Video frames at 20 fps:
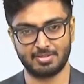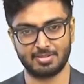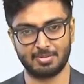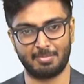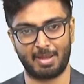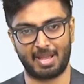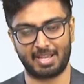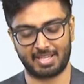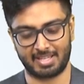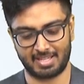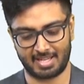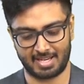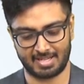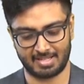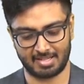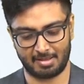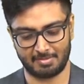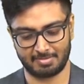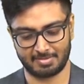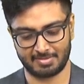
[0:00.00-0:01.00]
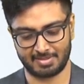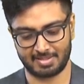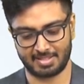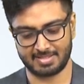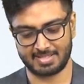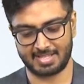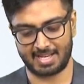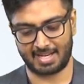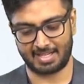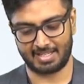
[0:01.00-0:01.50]
So bagging ends up with a
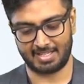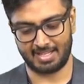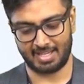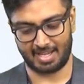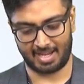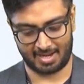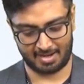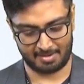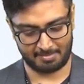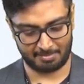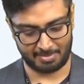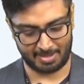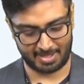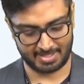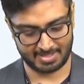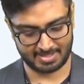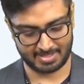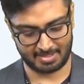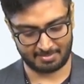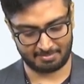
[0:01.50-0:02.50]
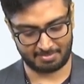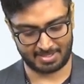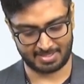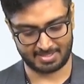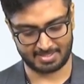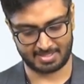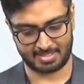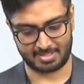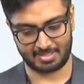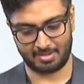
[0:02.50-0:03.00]
slightly higher bias than
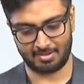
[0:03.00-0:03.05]
pasting.